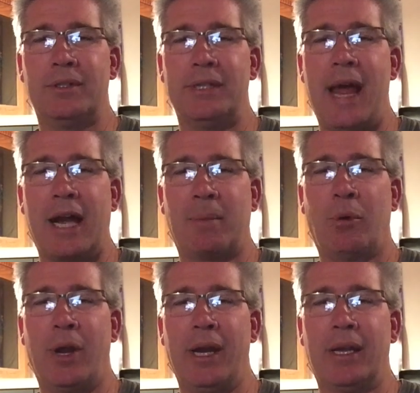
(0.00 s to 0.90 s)
snack
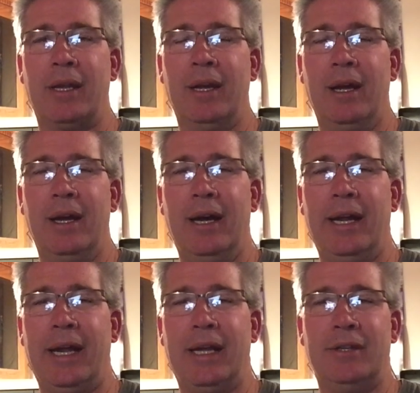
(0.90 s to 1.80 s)
break
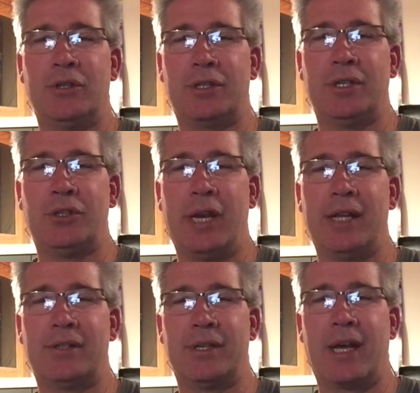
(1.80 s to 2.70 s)
and just a
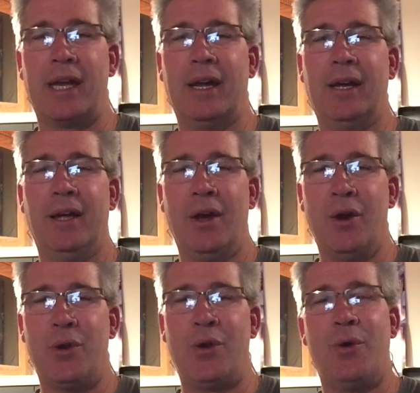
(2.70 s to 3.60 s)
chance to kind of
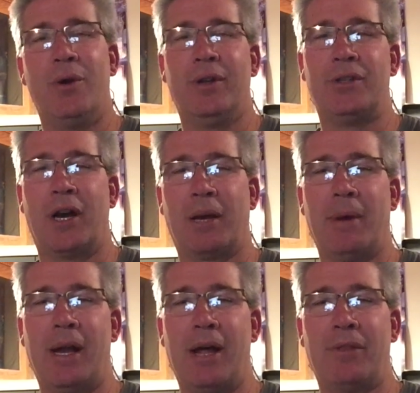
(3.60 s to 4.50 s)
talk
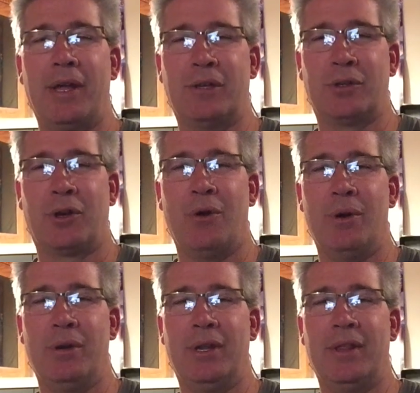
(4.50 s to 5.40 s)
about how things are
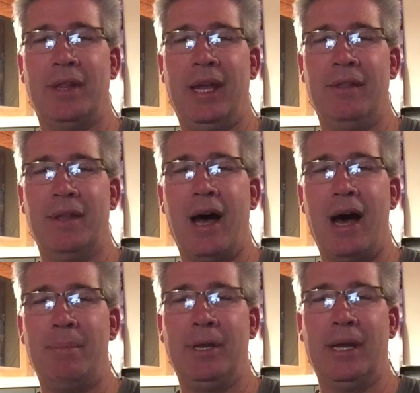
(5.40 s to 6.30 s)
going in, in the
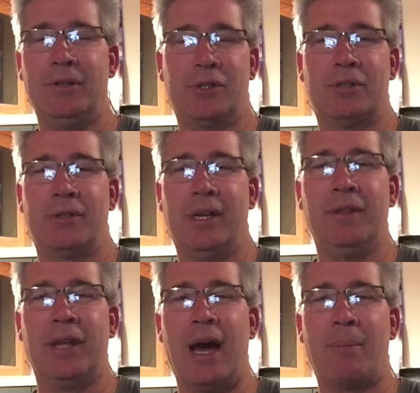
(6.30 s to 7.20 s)
hobby and just
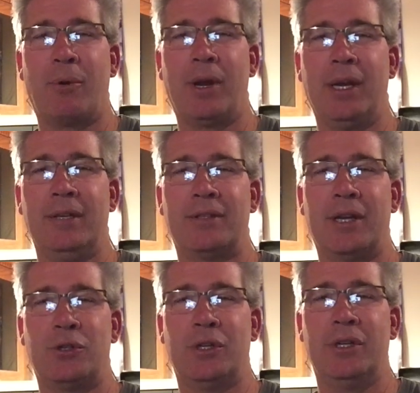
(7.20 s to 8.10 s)
in the operating
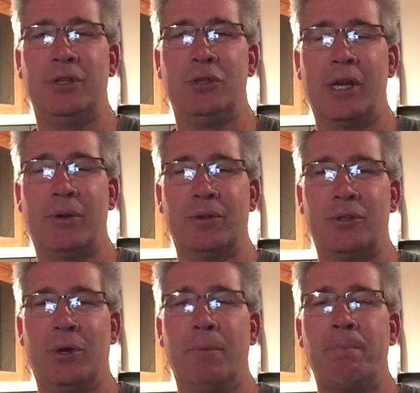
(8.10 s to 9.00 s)
session in general.
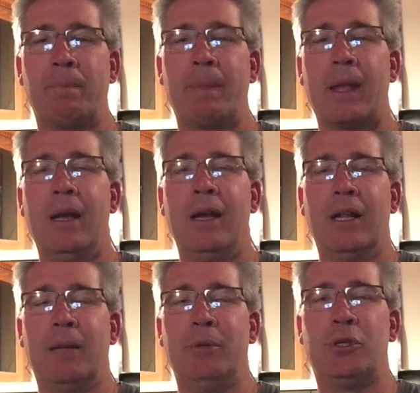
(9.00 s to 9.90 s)
So
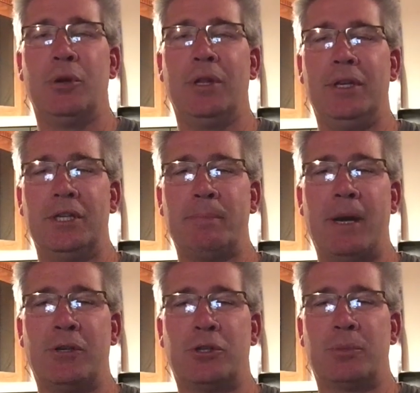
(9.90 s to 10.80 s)
let me show you the
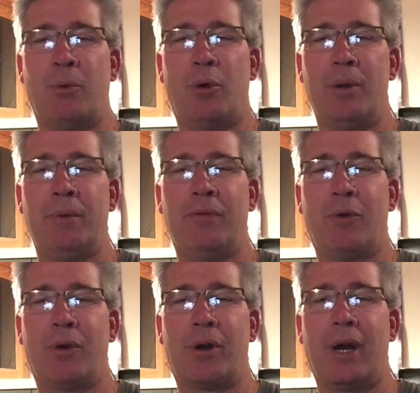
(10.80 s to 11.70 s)
dispatcher's board
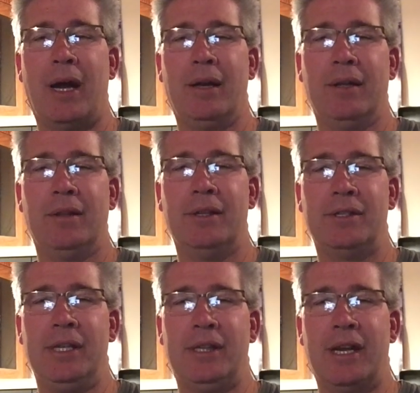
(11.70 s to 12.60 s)
before uh, the
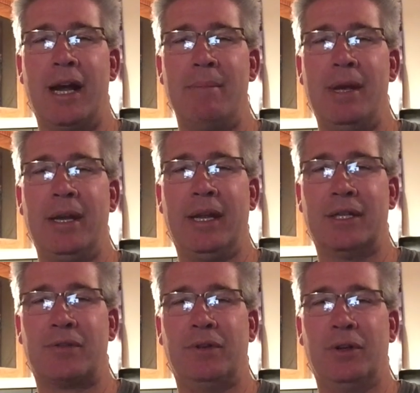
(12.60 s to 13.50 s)
seat that I'm in
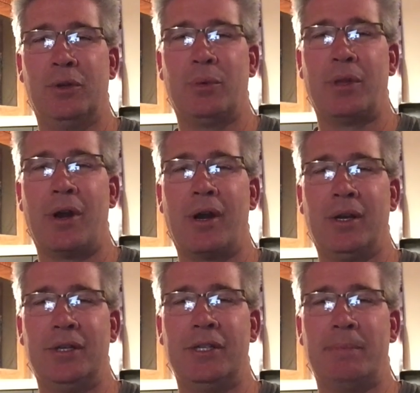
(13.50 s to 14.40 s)
gets filled with our
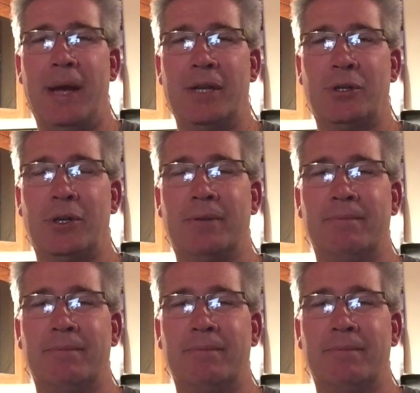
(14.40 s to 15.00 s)
dispatcher.